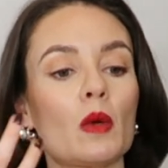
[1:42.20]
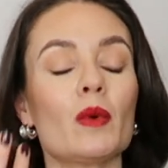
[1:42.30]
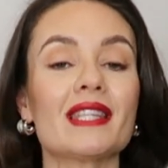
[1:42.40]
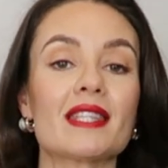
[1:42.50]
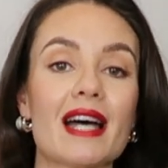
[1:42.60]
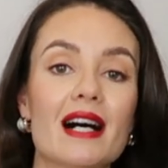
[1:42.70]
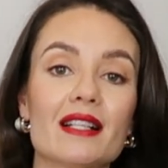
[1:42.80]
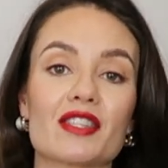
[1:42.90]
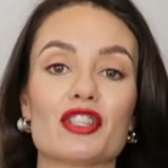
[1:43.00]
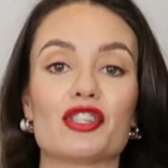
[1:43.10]
what
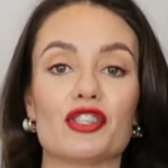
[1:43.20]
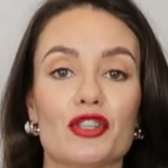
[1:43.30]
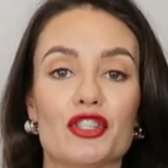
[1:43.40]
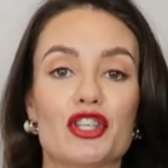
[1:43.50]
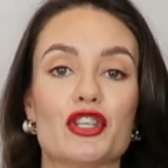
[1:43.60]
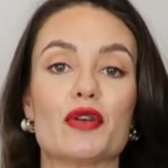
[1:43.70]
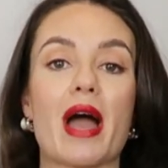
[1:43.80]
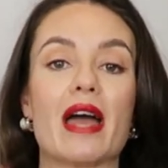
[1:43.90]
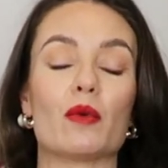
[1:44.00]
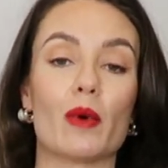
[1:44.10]
styles suit you
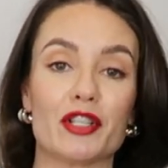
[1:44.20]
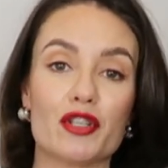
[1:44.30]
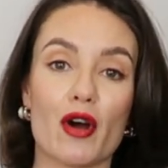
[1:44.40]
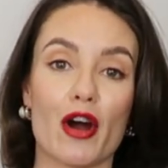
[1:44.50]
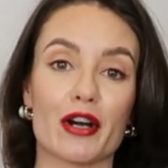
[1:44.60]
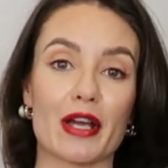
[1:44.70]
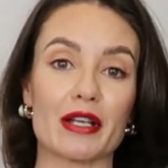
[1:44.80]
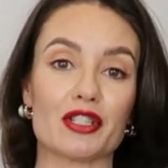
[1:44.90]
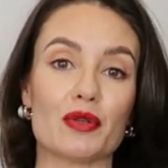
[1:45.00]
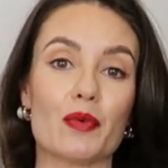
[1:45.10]
and what you are
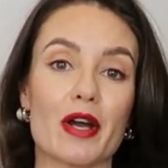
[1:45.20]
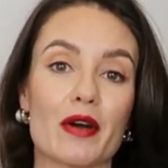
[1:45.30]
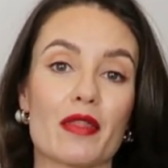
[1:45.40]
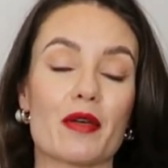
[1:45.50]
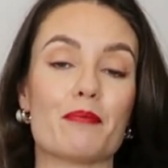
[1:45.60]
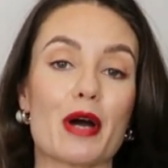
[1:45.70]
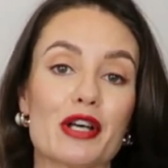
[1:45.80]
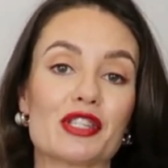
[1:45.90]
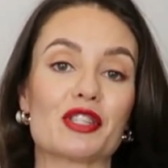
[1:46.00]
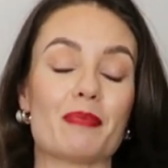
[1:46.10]
going to wear the
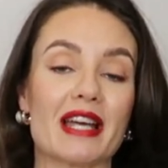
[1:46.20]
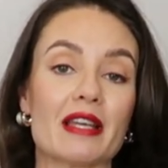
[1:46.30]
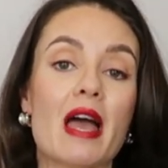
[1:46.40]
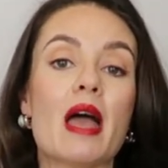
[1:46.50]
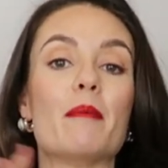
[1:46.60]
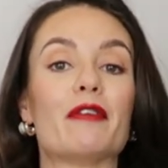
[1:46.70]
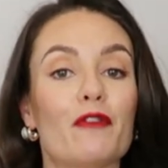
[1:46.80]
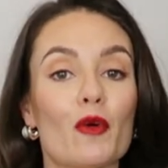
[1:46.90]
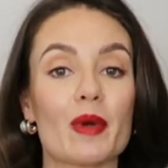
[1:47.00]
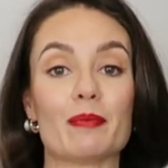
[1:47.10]
most. But
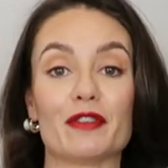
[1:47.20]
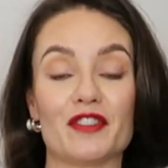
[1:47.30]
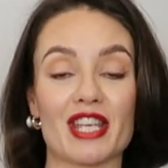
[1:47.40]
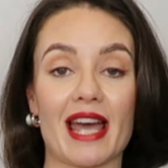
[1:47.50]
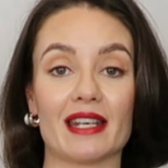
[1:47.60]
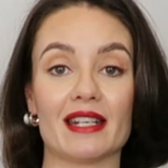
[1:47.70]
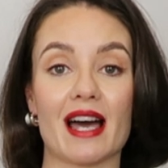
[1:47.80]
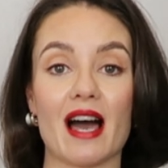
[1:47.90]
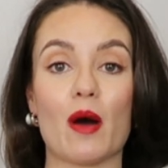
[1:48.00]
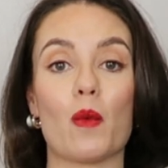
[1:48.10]
before we moved to
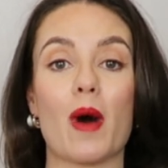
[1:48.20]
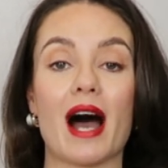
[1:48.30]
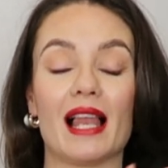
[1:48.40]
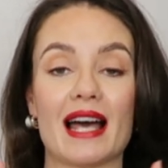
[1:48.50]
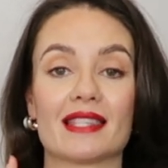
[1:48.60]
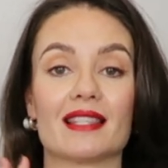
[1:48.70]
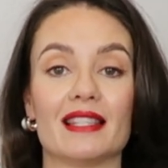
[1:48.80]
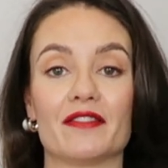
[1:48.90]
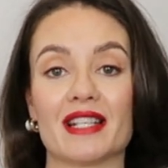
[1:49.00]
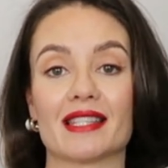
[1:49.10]
Canada, while I still
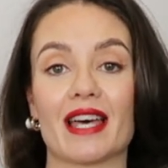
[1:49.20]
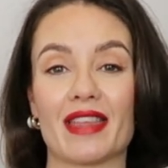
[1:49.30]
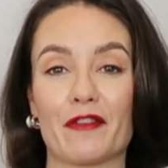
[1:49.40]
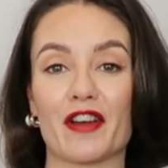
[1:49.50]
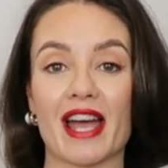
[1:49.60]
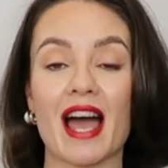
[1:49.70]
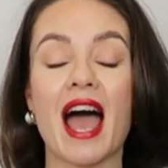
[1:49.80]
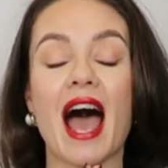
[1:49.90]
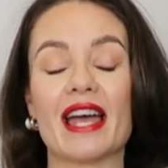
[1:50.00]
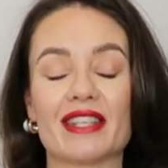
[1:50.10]
lived in South Africa,
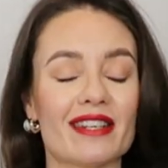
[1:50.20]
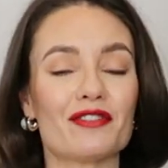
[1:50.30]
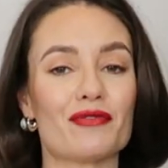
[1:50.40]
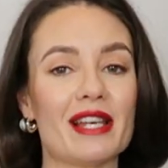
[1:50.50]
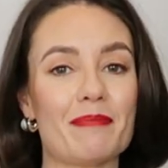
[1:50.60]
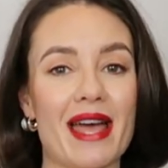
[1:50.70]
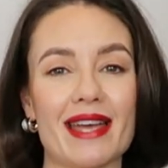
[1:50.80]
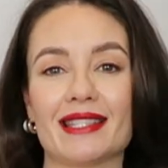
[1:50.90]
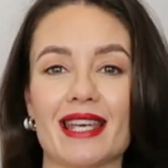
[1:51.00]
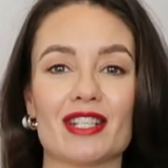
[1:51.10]
I didn't really
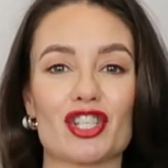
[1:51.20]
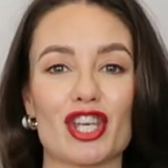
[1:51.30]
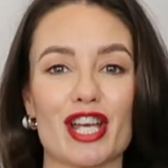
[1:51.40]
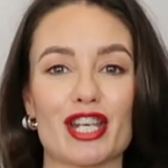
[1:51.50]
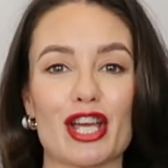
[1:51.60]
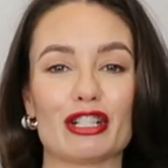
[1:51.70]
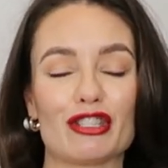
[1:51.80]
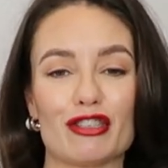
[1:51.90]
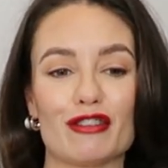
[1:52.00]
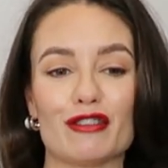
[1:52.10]
pay attention
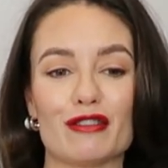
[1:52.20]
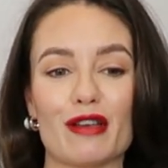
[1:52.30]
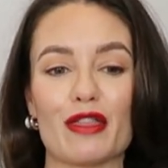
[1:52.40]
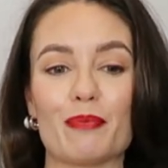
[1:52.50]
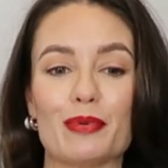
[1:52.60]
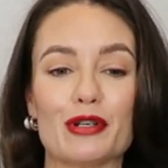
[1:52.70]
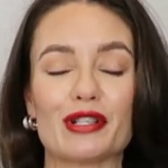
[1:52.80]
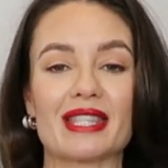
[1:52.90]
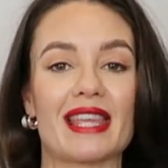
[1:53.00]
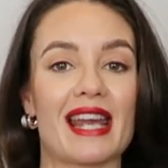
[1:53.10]
to the
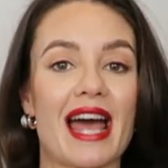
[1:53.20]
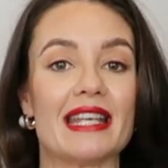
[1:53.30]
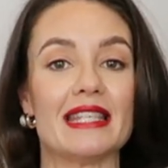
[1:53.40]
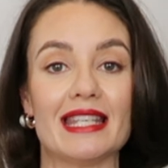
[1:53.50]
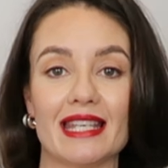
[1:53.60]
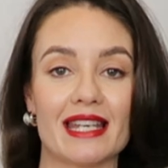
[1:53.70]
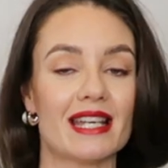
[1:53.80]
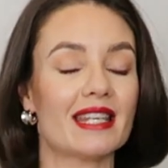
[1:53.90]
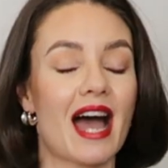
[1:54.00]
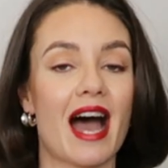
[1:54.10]
boots that I
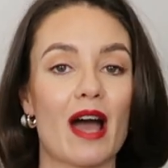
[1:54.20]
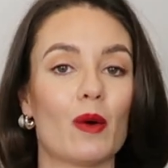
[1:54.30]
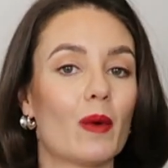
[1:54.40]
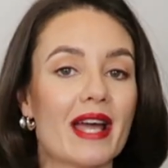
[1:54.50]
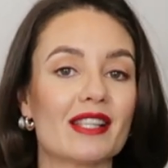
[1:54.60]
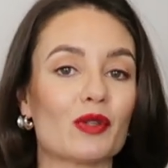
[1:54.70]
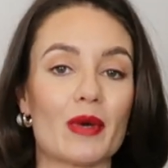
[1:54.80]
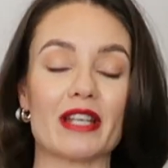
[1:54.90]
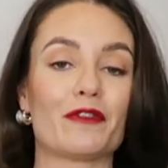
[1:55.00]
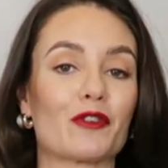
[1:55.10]
needed. I always
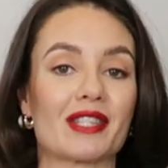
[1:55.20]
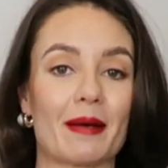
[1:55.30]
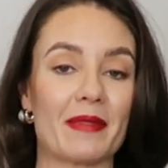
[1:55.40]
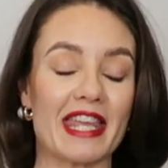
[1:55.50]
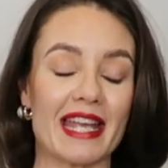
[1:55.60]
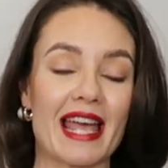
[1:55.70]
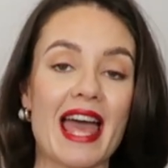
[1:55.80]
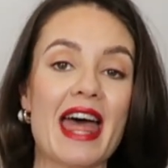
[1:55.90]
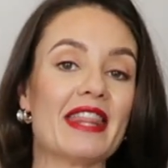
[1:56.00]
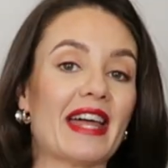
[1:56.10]
went for something
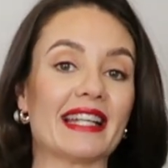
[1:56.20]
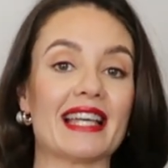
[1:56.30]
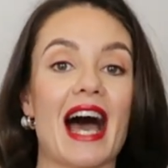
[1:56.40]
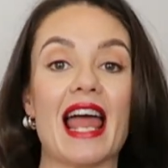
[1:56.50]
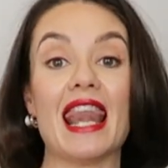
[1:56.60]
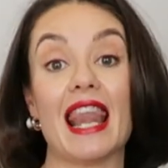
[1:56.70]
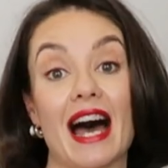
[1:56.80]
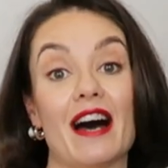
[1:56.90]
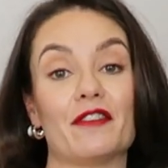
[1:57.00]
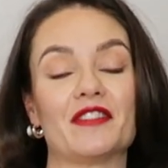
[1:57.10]
that I
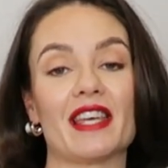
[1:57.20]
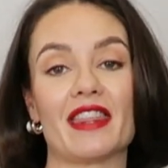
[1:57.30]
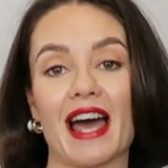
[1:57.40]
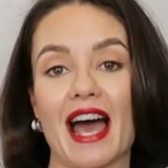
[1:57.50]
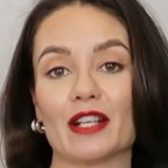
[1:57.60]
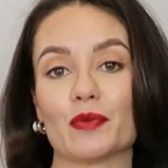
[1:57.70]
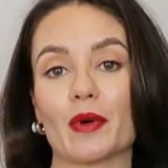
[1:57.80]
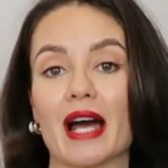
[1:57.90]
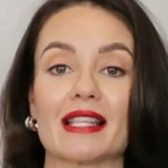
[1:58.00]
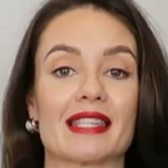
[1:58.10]
loved, that
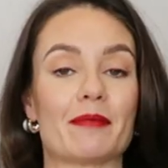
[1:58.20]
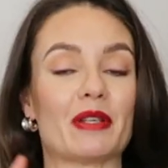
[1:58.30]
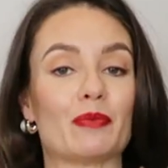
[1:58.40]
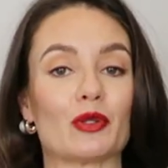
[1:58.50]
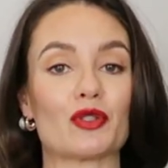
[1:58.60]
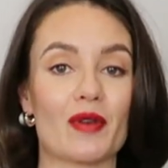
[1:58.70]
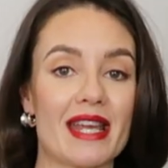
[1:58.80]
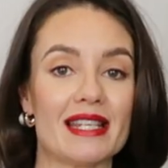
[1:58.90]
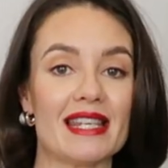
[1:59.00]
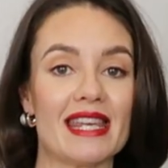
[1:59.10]
was a bit more
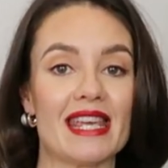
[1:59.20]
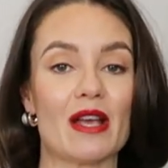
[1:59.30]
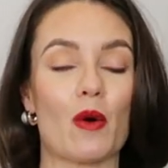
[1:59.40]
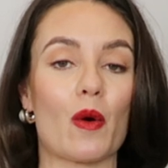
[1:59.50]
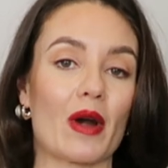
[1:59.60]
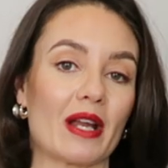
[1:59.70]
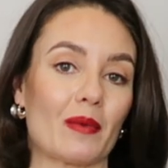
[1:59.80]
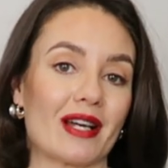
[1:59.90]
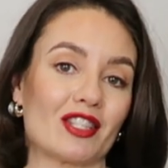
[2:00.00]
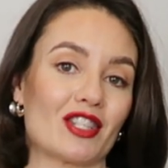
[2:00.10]
trendy, or it
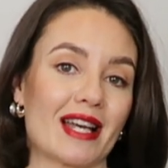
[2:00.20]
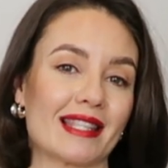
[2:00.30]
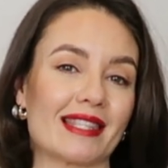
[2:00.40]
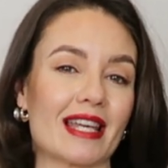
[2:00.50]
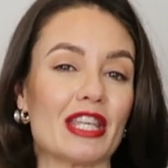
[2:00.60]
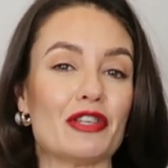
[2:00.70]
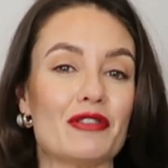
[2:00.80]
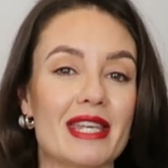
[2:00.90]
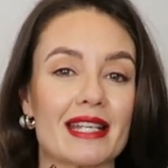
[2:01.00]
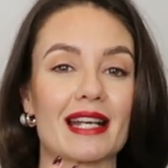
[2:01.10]
was just a
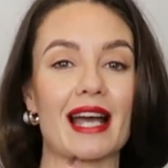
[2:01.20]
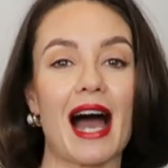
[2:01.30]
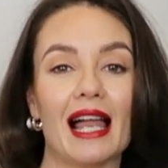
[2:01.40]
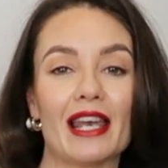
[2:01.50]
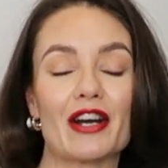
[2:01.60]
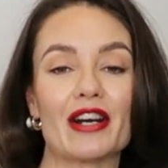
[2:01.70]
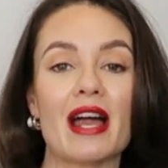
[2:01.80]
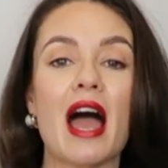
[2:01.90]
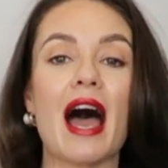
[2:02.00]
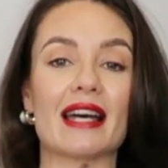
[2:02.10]
unique color.
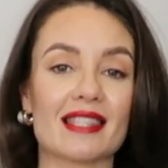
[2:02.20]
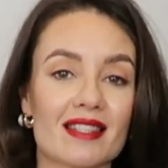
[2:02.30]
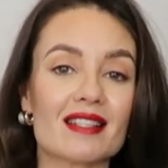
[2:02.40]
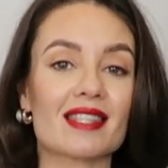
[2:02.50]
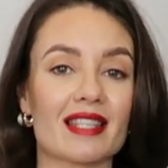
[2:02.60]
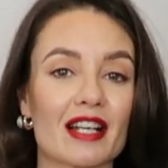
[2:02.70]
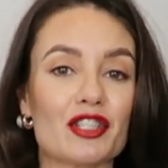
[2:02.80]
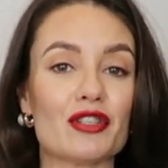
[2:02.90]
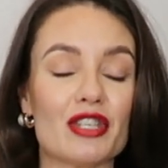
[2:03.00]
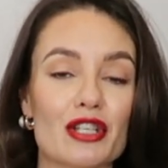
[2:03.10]
I still stuck
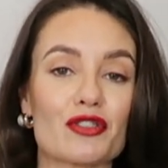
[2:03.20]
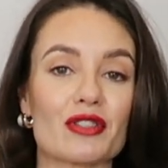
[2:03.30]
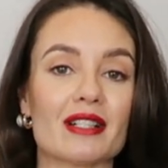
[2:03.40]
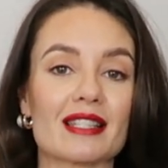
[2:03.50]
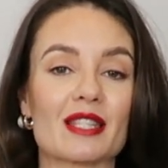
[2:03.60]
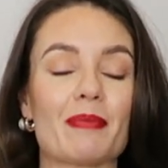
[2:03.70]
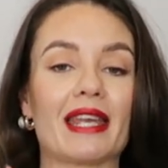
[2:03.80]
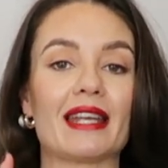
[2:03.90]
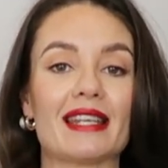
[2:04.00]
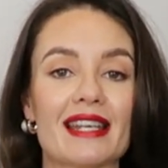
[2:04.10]
to neutrals,
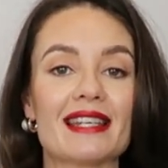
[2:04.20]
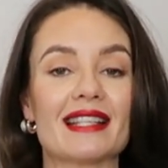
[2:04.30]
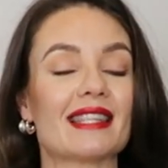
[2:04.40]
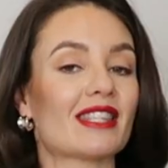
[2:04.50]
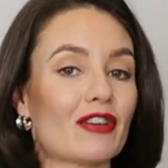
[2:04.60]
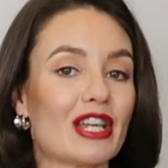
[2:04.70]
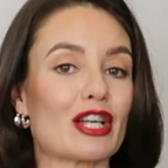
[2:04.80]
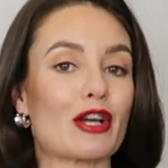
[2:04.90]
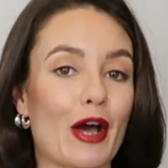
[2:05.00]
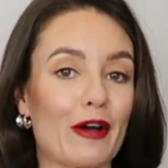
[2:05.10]
but I didn't necessarily
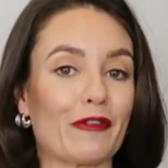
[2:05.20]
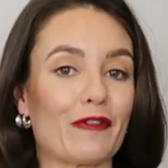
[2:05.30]
go